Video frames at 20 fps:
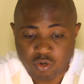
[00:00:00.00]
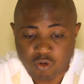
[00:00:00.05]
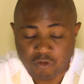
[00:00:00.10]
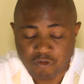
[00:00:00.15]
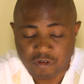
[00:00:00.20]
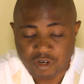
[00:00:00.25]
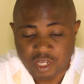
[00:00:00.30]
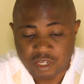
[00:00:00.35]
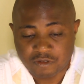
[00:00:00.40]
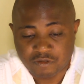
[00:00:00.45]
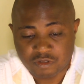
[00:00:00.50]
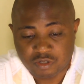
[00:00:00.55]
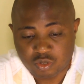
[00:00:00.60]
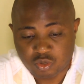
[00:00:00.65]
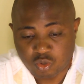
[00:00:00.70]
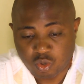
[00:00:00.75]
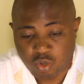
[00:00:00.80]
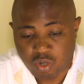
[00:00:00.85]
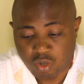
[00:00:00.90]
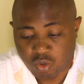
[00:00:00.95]
of
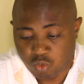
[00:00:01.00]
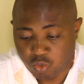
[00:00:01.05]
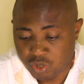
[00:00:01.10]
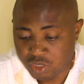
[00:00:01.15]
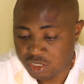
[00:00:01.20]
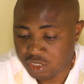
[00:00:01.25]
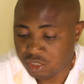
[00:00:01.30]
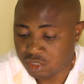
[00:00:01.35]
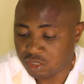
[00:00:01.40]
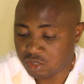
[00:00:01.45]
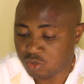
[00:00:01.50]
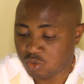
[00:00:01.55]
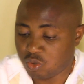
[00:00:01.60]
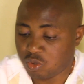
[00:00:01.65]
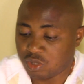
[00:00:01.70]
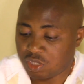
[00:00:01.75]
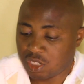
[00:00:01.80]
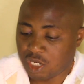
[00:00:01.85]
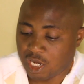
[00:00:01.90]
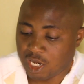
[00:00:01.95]
livestock, which is
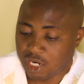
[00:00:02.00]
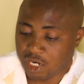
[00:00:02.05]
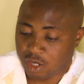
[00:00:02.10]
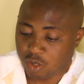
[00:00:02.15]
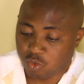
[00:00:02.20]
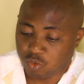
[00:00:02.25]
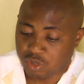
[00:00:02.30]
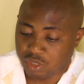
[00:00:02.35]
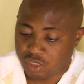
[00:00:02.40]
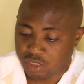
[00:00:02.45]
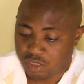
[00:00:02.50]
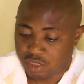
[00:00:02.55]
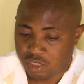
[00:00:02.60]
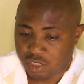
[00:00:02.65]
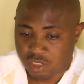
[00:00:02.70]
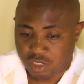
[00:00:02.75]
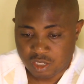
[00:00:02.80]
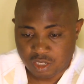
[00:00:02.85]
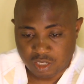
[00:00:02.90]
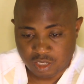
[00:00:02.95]
not allowed
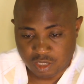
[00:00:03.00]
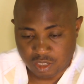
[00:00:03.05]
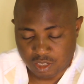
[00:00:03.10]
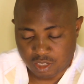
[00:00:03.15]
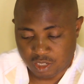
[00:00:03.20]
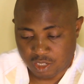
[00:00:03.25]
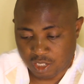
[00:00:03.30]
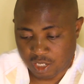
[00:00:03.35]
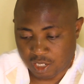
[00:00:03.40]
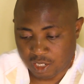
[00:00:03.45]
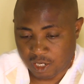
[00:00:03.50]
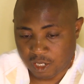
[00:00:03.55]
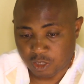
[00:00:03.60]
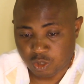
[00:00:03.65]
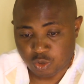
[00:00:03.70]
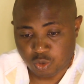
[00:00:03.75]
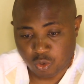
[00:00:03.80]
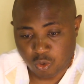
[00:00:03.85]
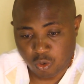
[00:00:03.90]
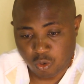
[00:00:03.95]
their
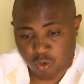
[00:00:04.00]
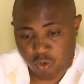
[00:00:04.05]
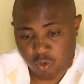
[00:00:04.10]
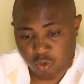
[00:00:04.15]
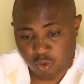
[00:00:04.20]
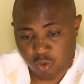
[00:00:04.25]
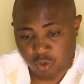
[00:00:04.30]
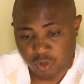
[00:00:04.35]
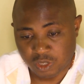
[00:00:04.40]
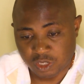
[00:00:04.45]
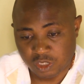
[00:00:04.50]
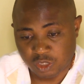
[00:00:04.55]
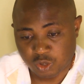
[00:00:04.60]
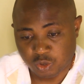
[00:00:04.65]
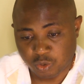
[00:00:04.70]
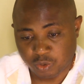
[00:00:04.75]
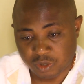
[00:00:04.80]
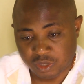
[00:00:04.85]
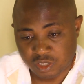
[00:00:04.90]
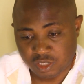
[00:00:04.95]
natural
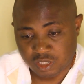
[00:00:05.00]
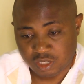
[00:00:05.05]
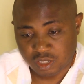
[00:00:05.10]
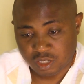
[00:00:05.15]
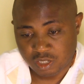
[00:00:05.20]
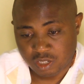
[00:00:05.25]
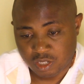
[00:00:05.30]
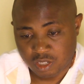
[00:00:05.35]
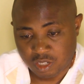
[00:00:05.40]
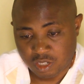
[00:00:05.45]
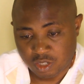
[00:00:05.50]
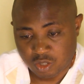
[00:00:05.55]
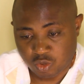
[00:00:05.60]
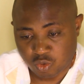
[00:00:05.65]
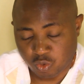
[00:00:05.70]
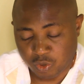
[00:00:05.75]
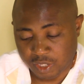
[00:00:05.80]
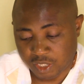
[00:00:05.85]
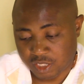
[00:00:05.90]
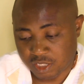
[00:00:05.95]
conditions
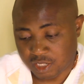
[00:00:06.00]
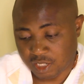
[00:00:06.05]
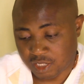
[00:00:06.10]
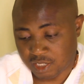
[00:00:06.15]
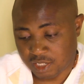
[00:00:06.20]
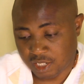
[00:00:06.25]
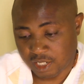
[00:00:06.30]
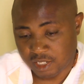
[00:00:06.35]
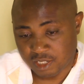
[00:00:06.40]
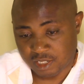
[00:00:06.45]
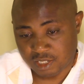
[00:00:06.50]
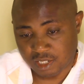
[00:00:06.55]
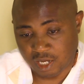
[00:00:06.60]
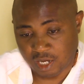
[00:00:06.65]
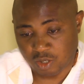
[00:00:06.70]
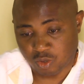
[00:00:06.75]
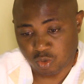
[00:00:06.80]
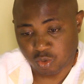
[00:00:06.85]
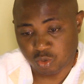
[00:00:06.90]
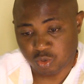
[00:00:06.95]
to exercise,
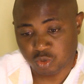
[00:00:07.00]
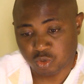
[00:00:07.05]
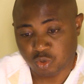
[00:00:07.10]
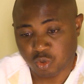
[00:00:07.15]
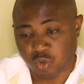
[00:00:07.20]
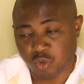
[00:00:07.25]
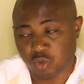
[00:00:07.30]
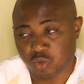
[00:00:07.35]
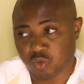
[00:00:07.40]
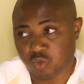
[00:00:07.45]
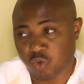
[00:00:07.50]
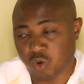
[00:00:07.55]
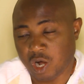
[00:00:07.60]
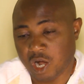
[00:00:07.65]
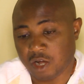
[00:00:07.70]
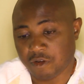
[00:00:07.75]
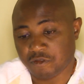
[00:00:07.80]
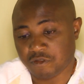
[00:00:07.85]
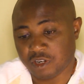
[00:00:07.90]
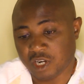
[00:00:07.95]
and also to
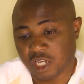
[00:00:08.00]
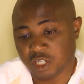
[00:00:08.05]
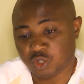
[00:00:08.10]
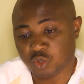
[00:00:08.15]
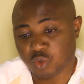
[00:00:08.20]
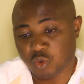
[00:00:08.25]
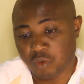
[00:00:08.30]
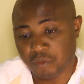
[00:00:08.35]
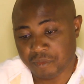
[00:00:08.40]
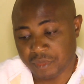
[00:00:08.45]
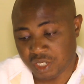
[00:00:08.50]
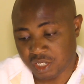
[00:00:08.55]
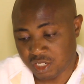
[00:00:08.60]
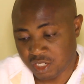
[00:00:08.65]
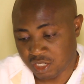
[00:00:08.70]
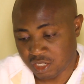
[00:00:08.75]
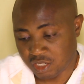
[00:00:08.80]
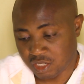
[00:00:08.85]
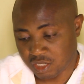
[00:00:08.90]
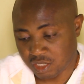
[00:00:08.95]
have natural
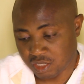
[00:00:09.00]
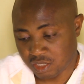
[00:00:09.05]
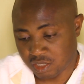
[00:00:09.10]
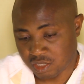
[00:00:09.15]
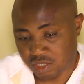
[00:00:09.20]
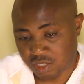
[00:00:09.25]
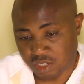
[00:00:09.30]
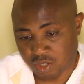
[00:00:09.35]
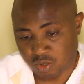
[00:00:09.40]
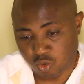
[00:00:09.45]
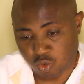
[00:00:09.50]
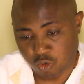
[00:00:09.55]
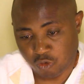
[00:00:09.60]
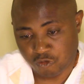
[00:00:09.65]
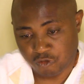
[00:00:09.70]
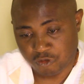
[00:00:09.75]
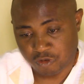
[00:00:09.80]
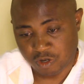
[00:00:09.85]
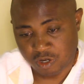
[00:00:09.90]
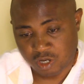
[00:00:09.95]
mating instead
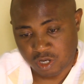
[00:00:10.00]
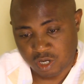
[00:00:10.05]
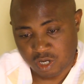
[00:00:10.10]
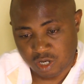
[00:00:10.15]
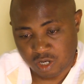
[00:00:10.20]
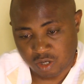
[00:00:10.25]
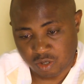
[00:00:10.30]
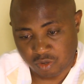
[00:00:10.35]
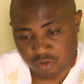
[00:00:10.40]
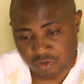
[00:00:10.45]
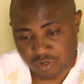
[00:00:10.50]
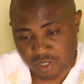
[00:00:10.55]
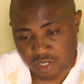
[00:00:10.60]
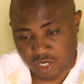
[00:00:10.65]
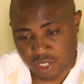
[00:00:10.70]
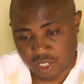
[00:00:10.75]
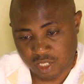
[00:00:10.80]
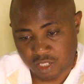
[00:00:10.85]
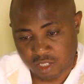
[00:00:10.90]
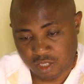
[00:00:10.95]
of
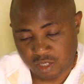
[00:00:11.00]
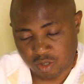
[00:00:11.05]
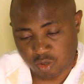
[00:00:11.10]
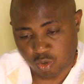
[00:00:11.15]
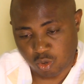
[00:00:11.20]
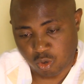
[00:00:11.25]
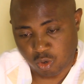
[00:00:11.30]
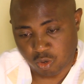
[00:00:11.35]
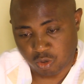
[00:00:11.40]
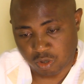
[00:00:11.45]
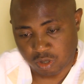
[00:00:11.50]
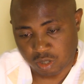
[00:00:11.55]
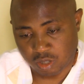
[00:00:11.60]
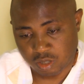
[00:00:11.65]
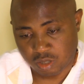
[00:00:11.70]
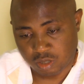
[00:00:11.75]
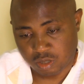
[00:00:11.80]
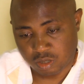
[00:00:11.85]
relying on